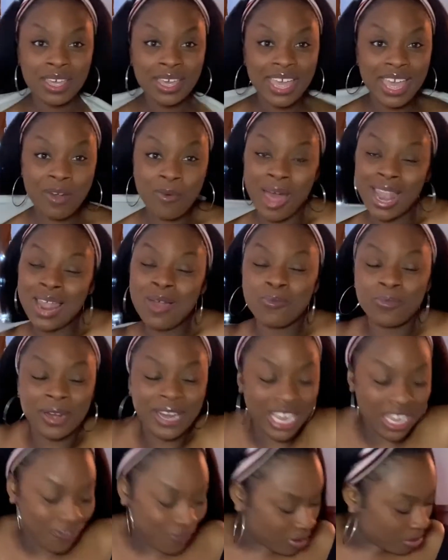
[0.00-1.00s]
And while I'm
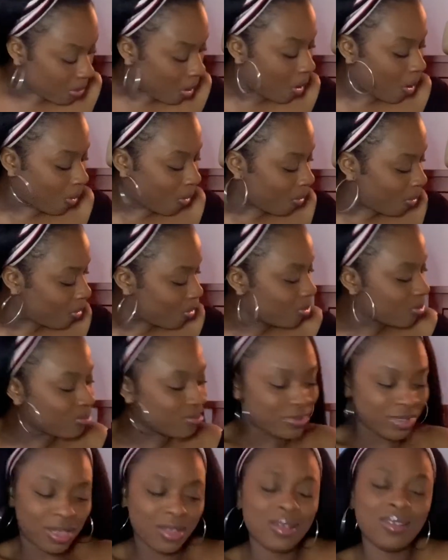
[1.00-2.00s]
working from home,
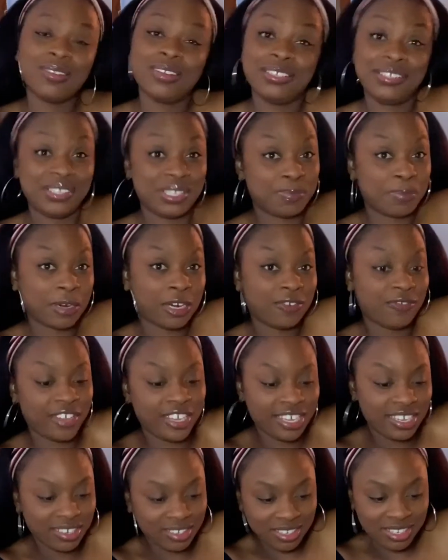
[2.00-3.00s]
oh, this is
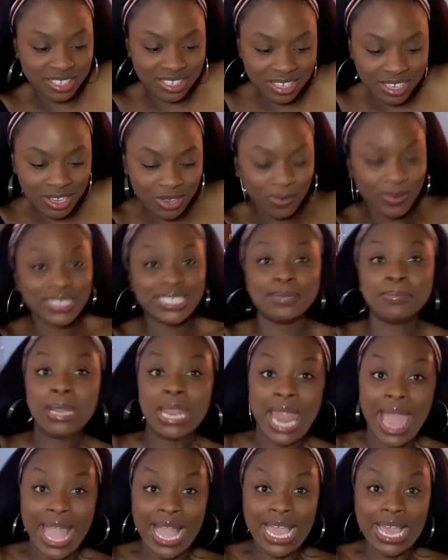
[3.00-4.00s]
perfect. With some
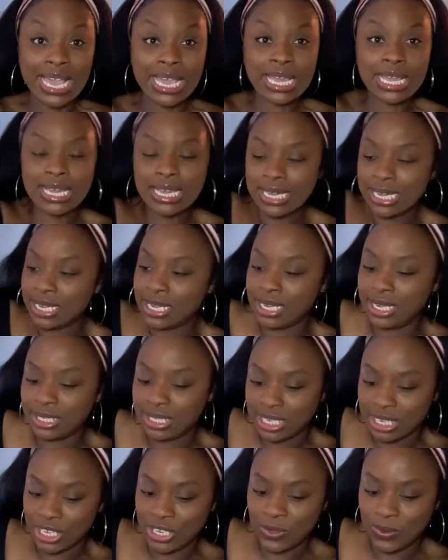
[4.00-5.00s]
leggings,
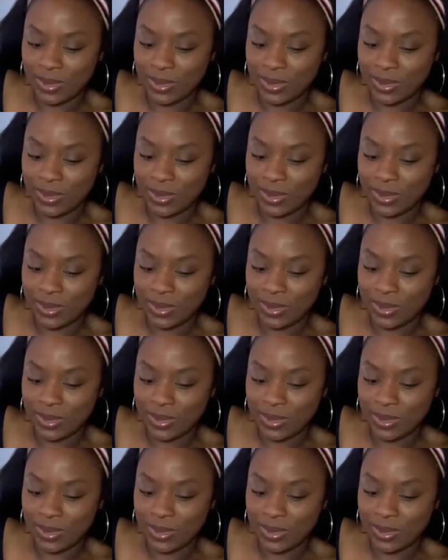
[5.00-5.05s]
a cute